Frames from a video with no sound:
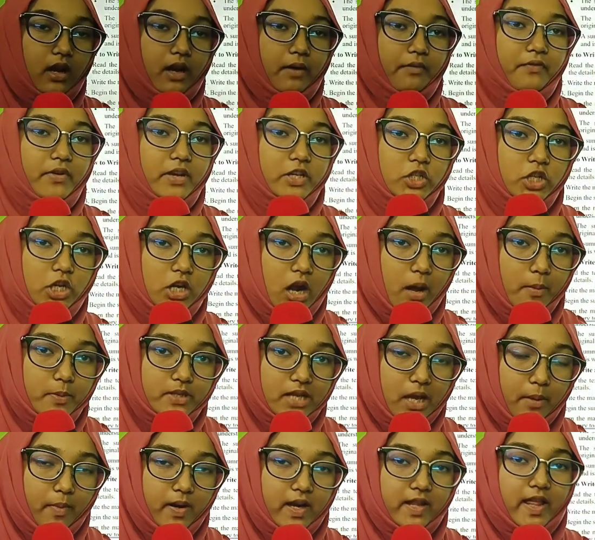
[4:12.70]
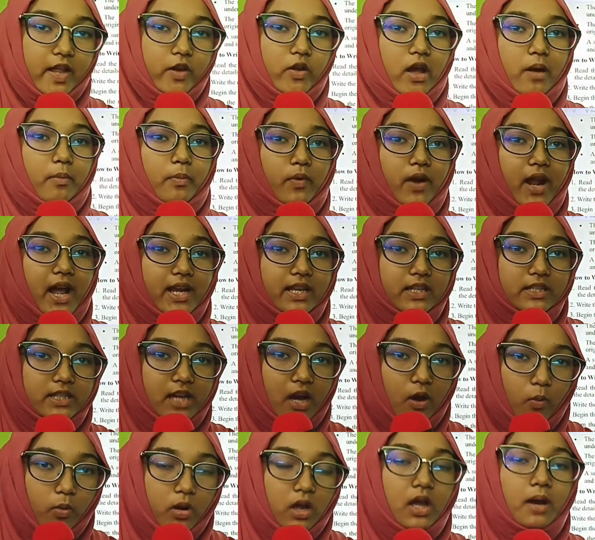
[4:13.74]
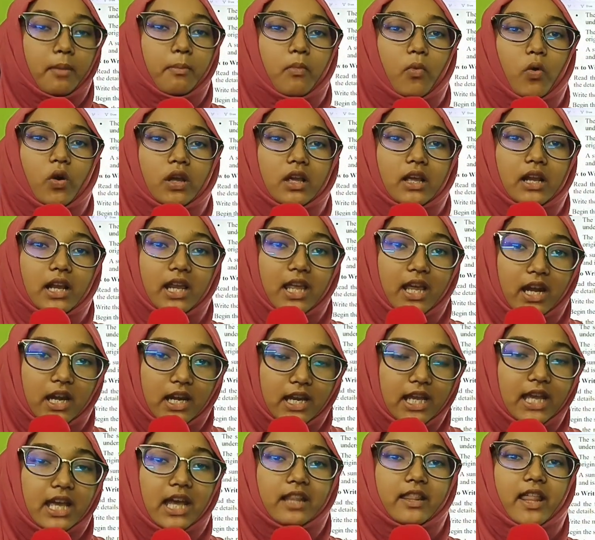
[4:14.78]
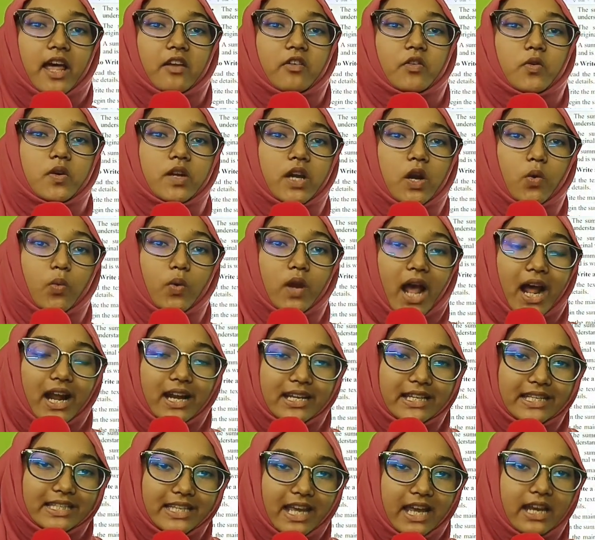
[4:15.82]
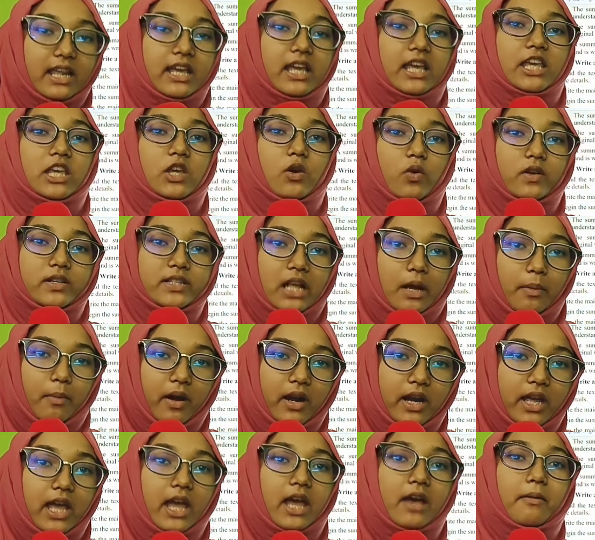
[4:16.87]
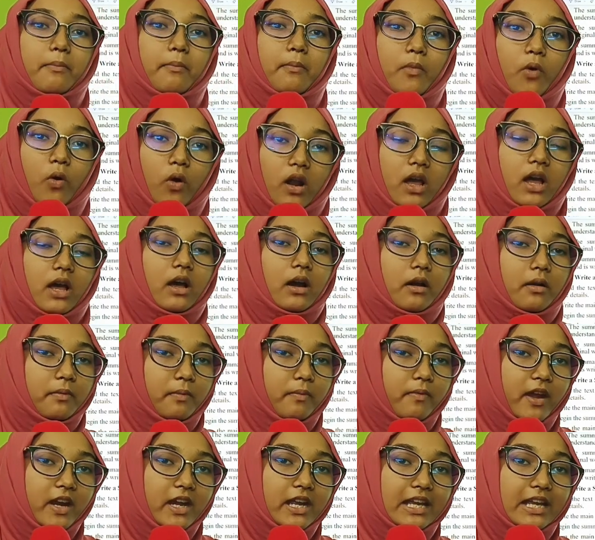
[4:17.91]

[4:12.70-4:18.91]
feature of summary that you have write down more clearly, that reader will understand your summary more very